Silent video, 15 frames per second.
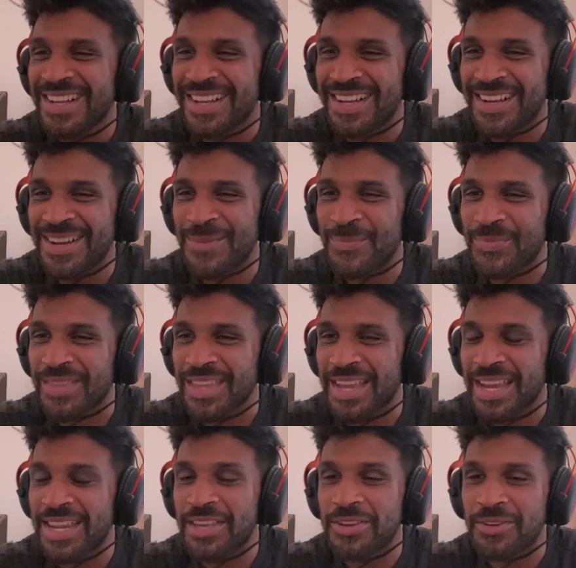
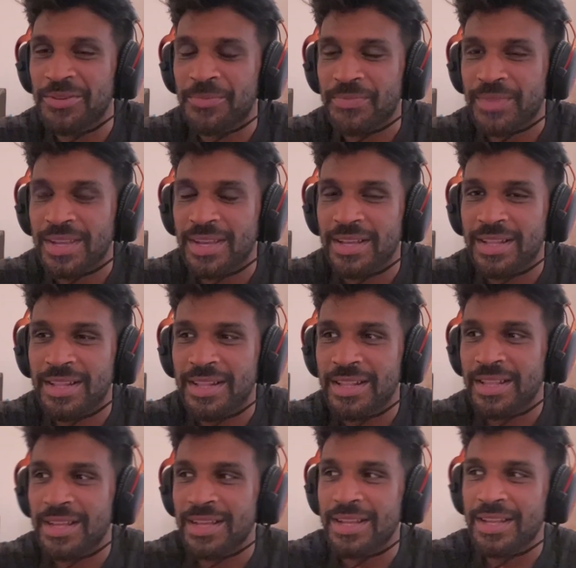Anywho,
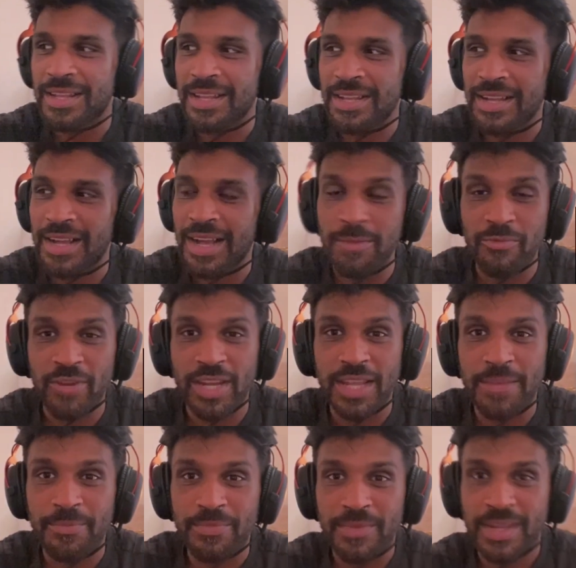I'm
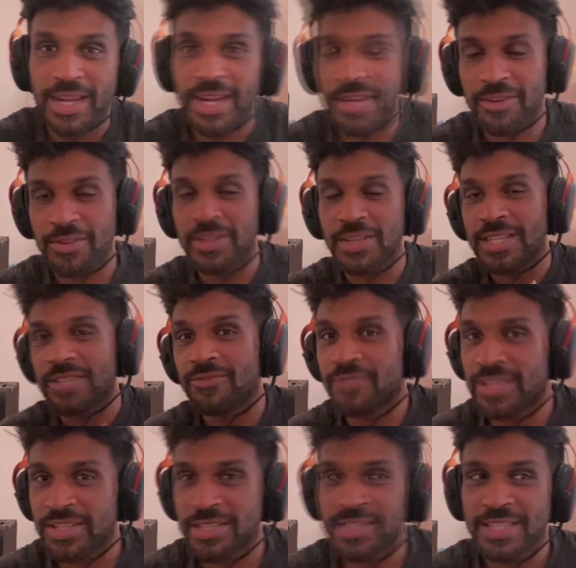ready. I know you guys are
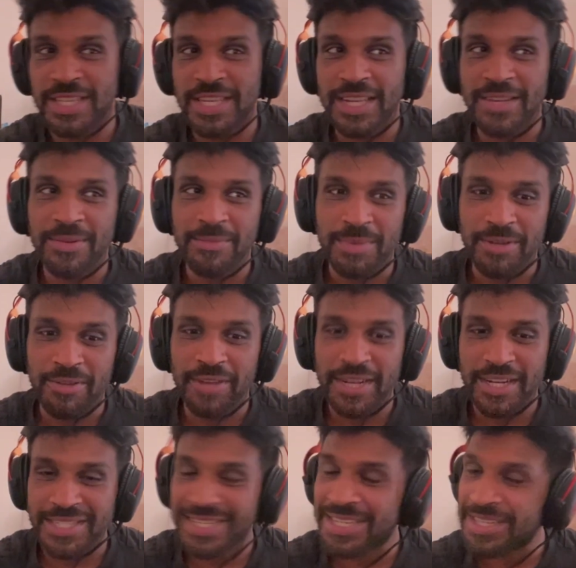ready to see it, my
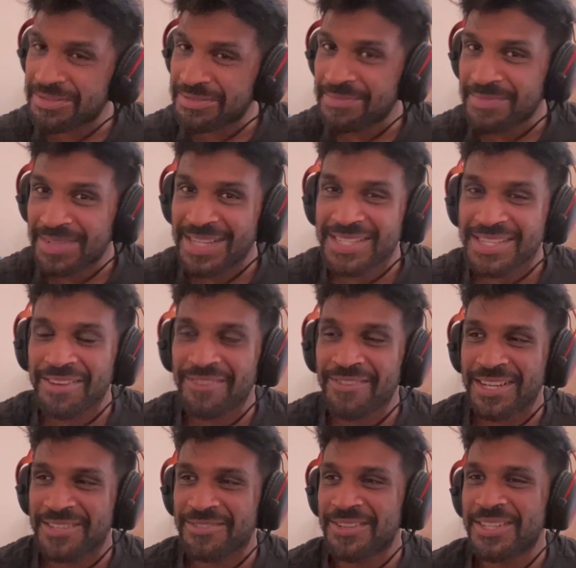reaction. Let's get
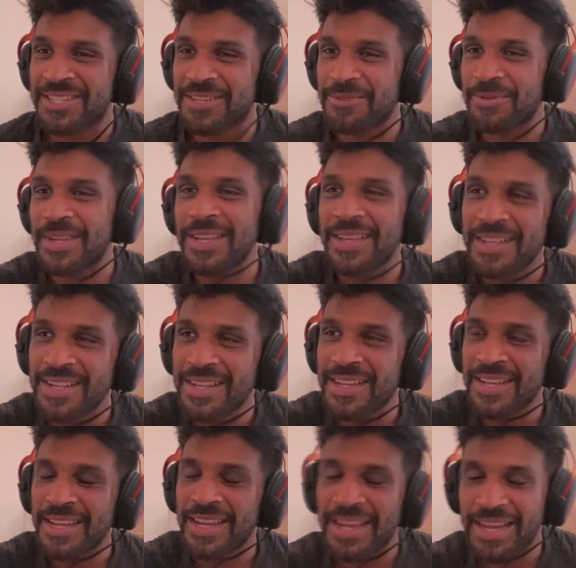right to it, shall we?
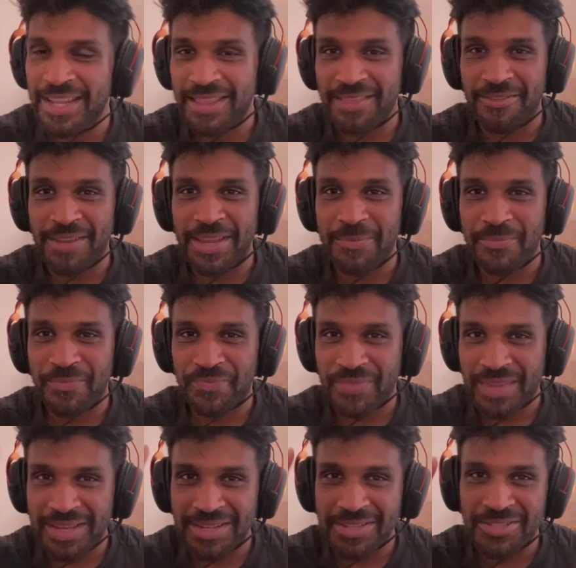In 3,
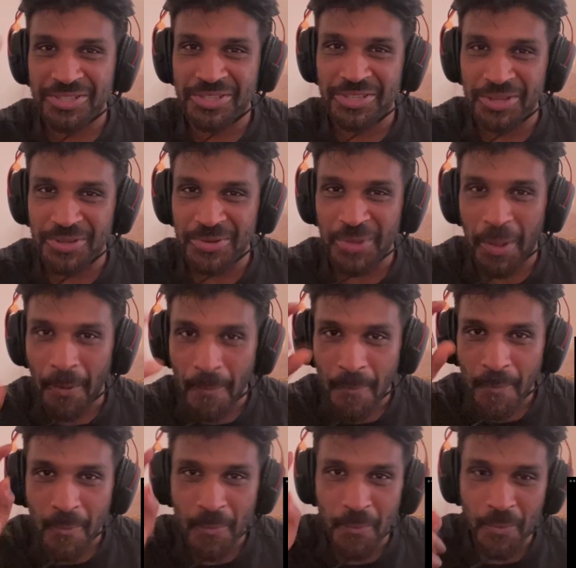2,
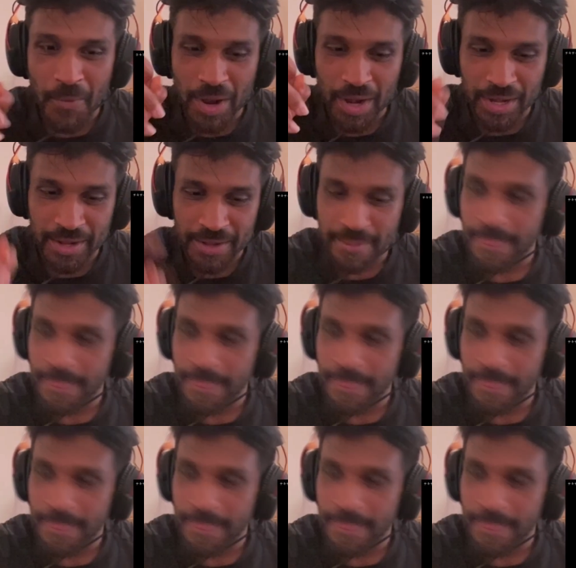1.